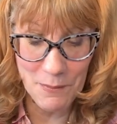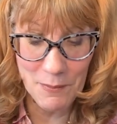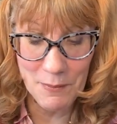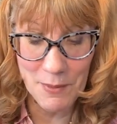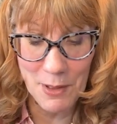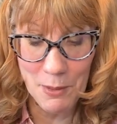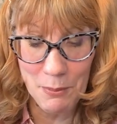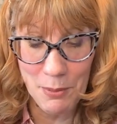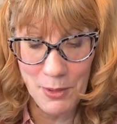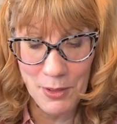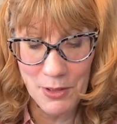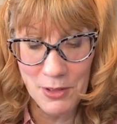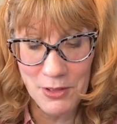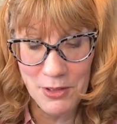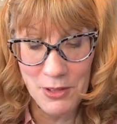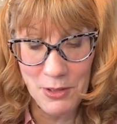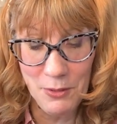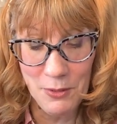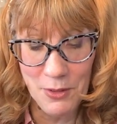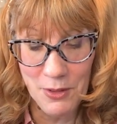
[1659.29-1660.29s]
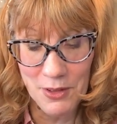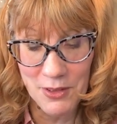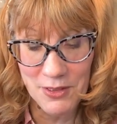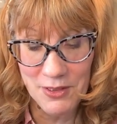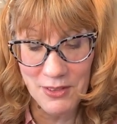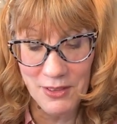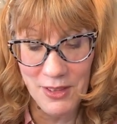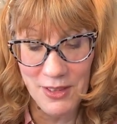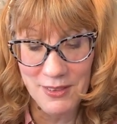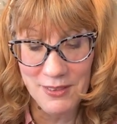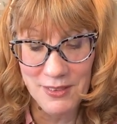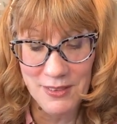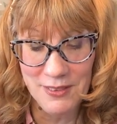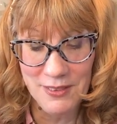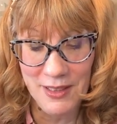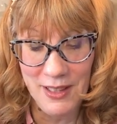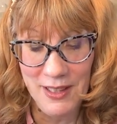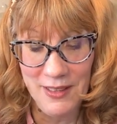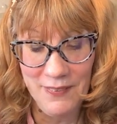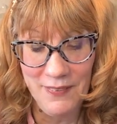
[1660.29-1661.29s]
I'm going to put 2 orange
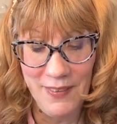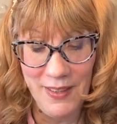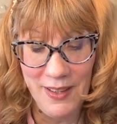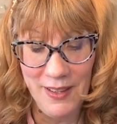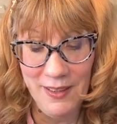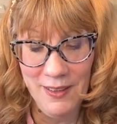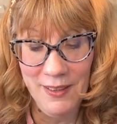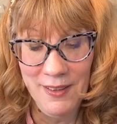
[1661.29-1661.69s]
slices in there.